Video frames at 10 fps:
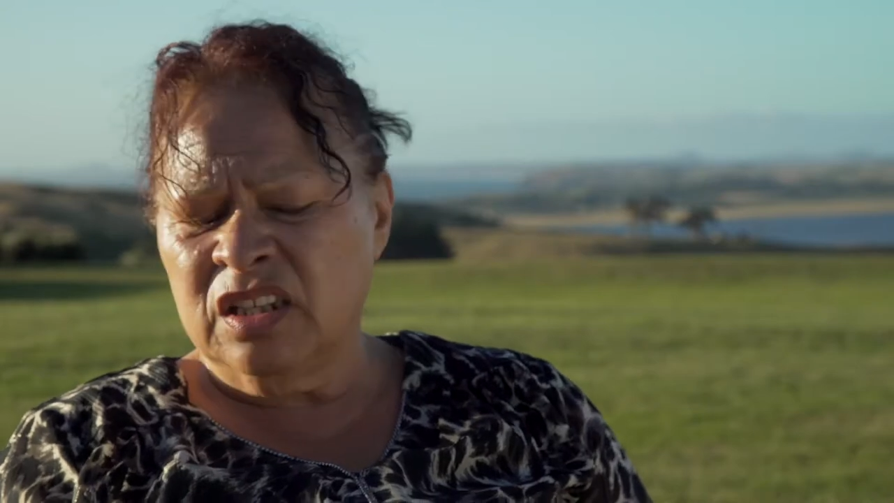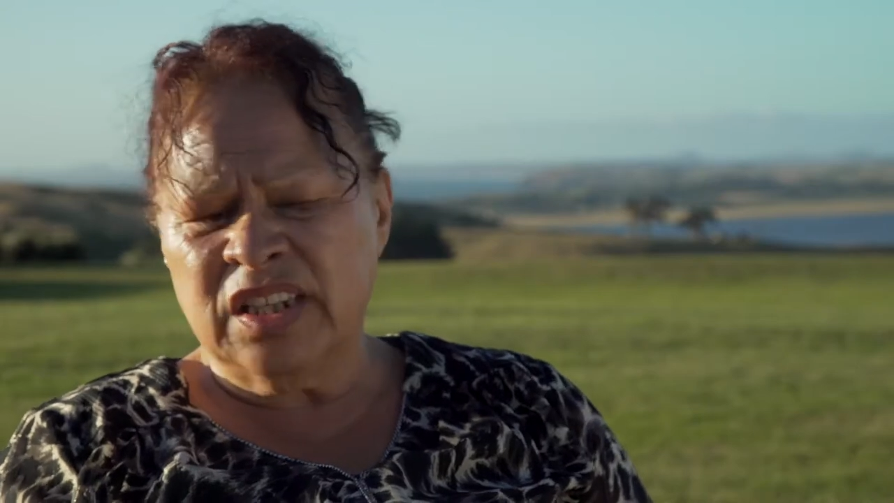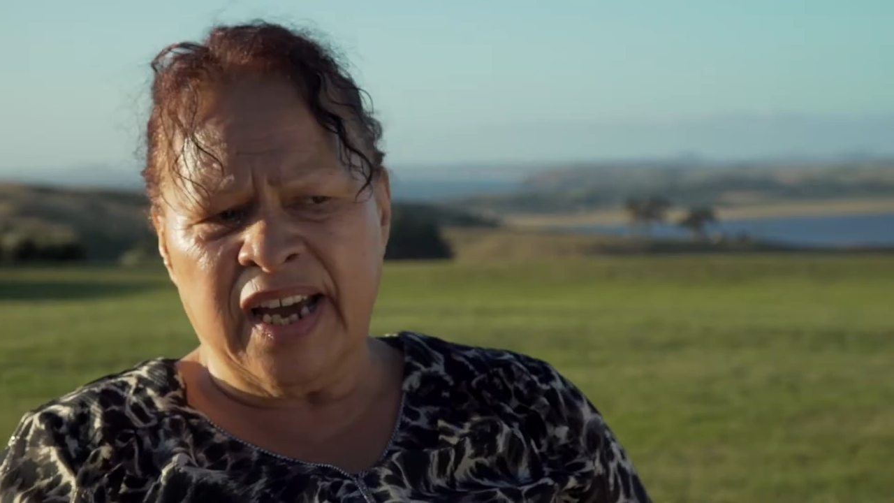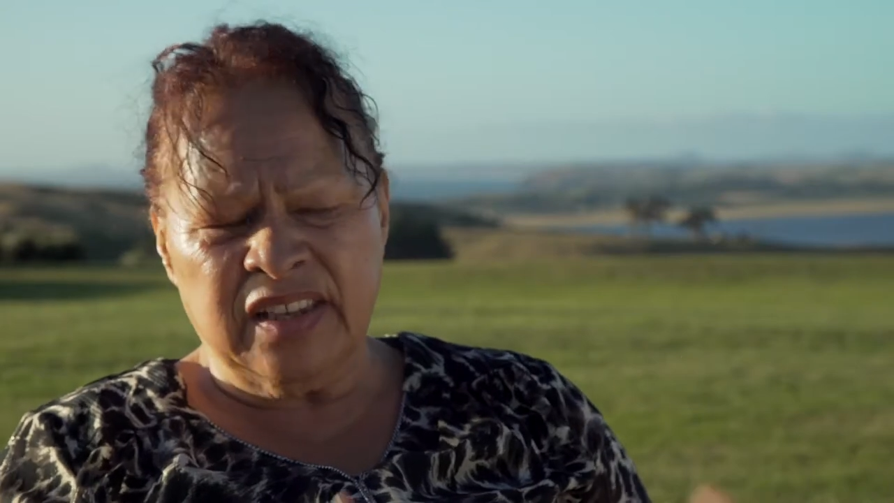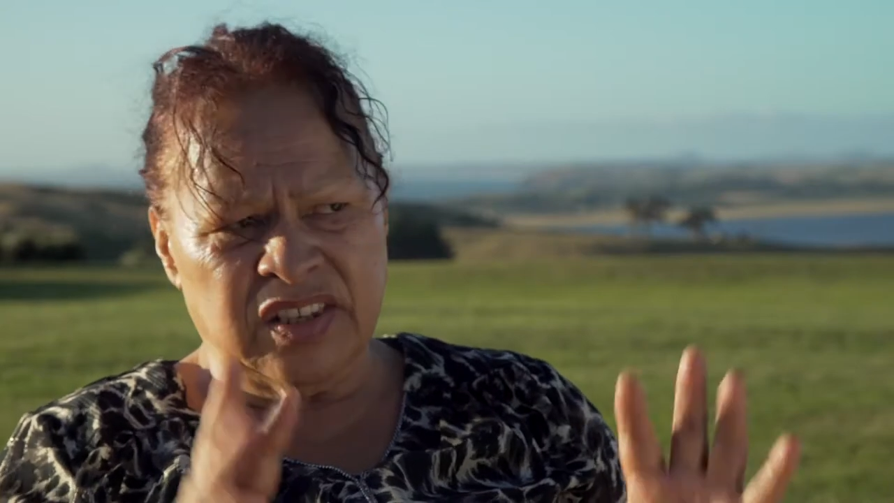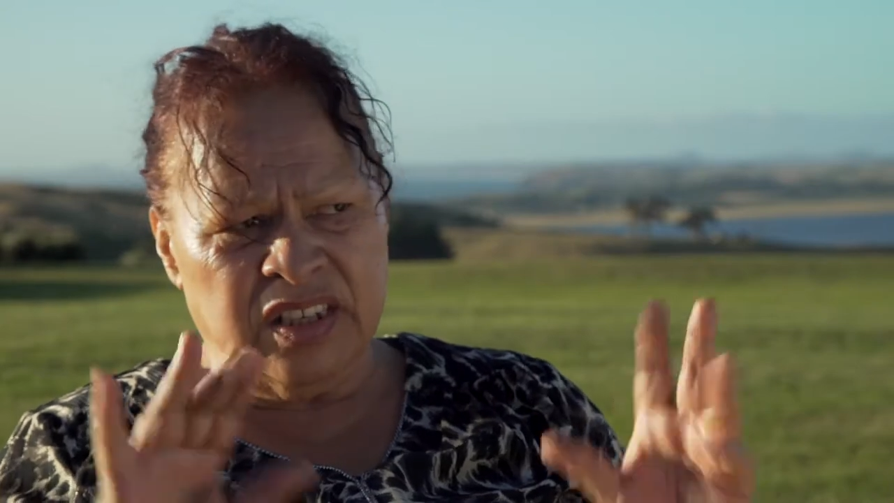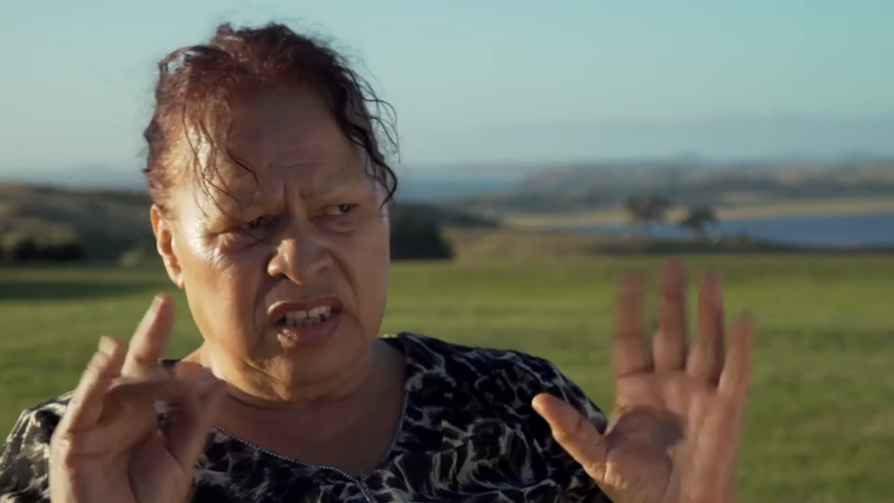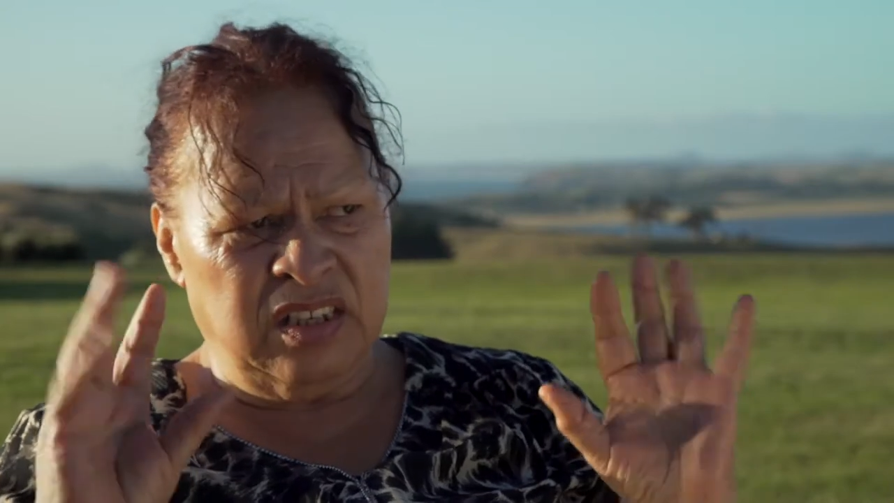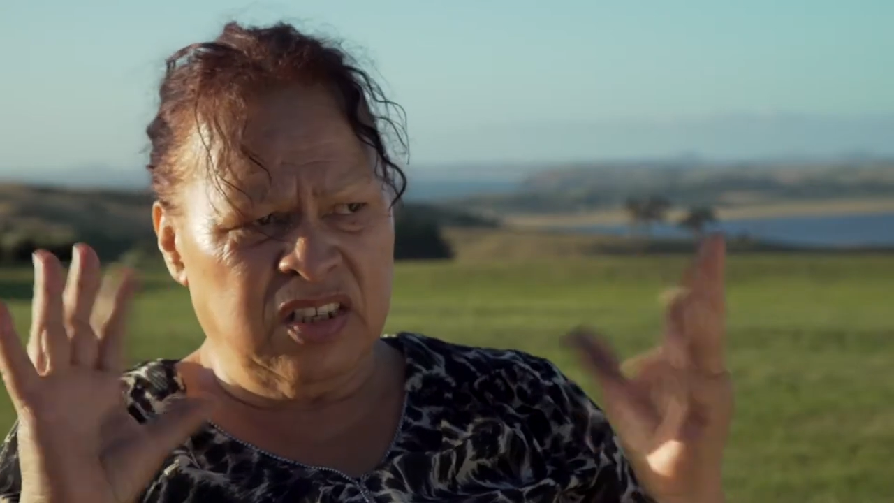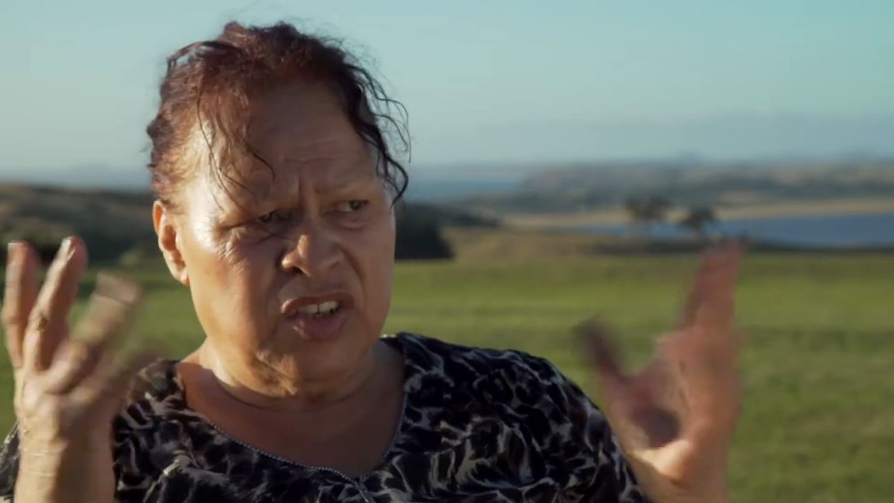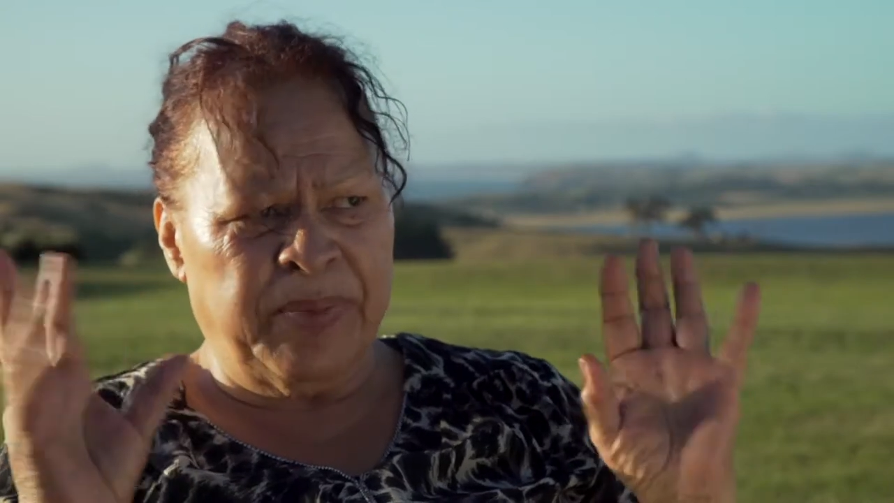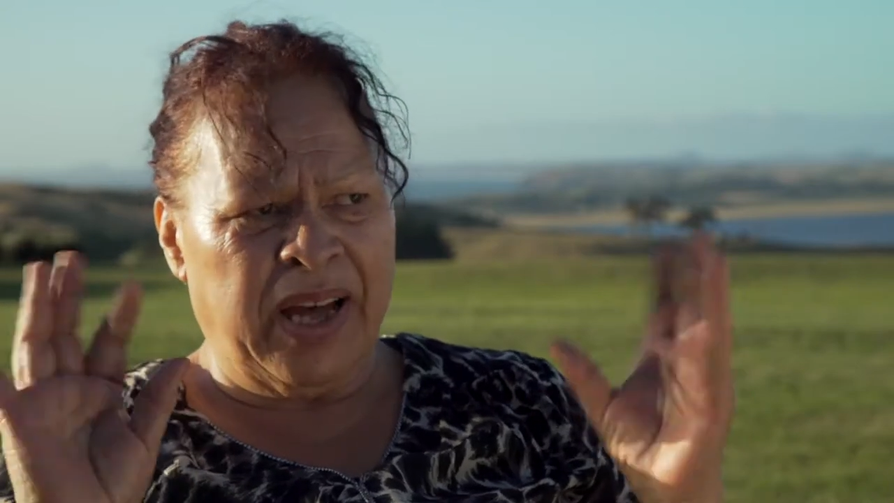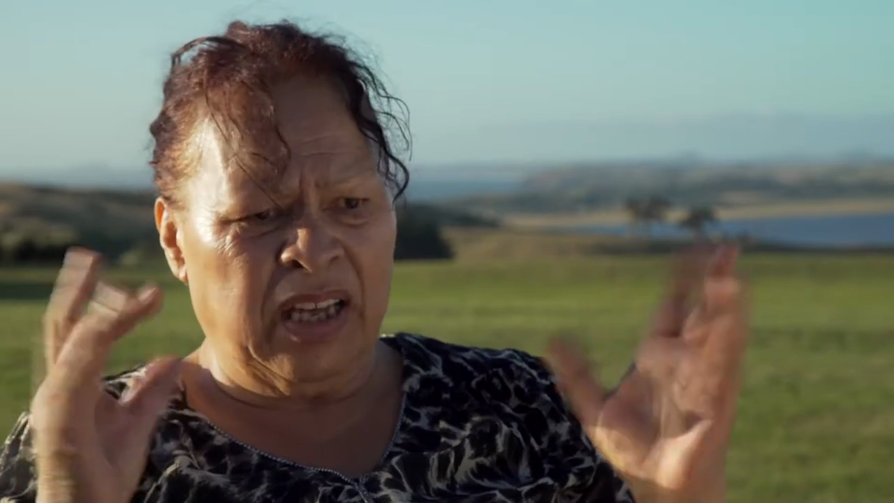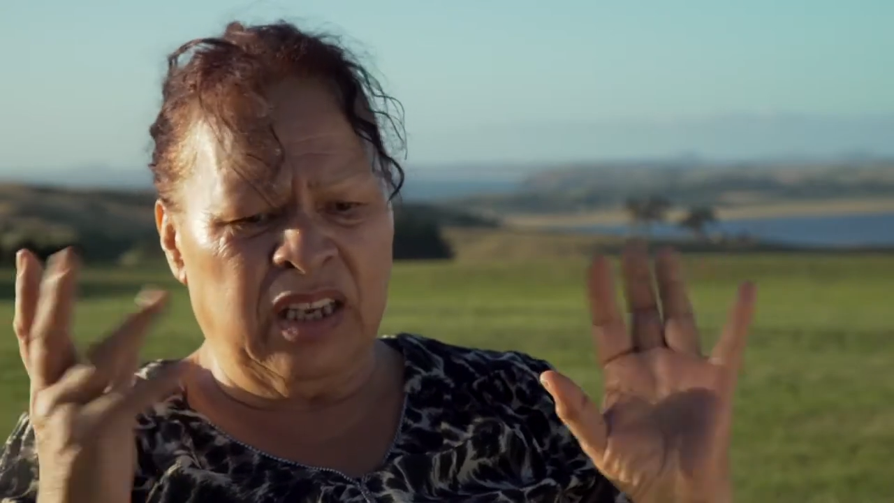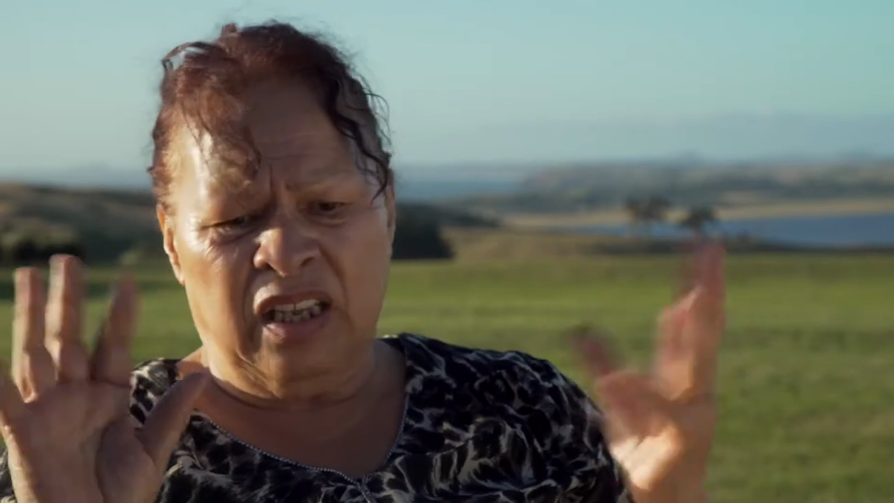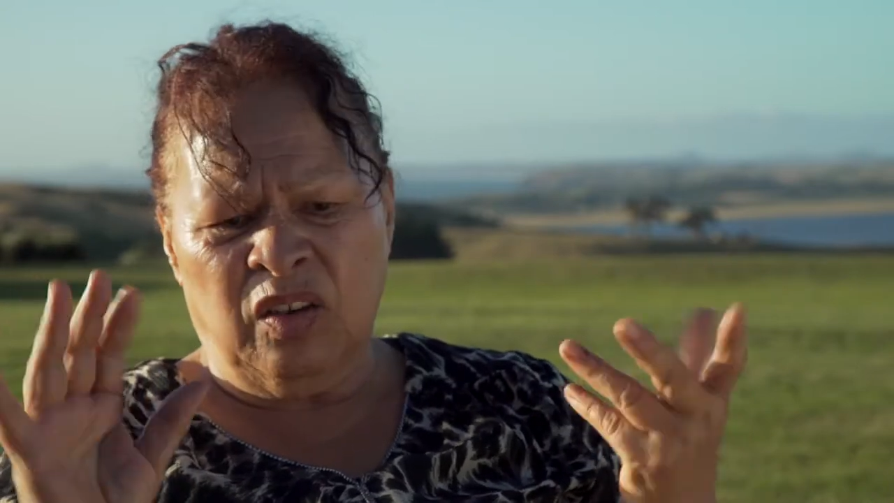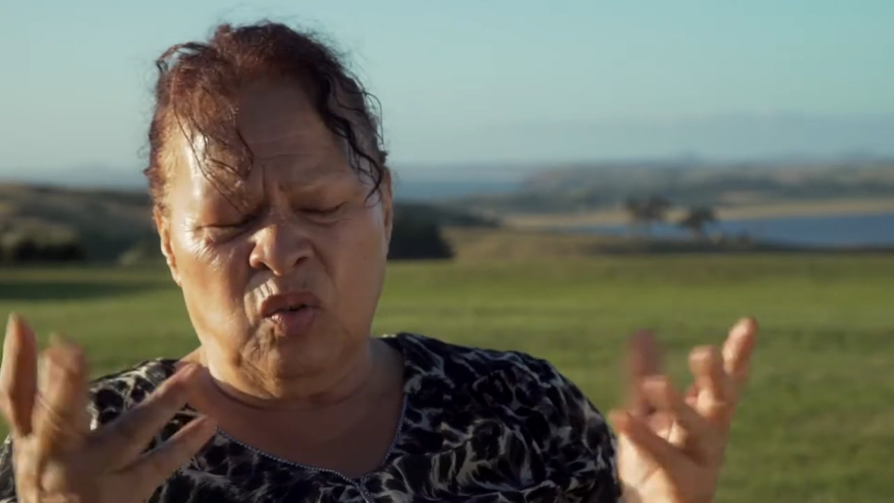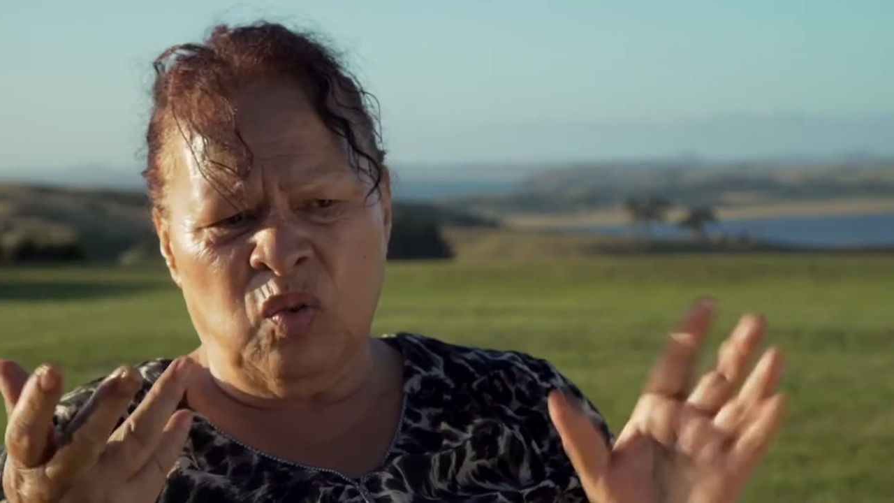dancing and sparkling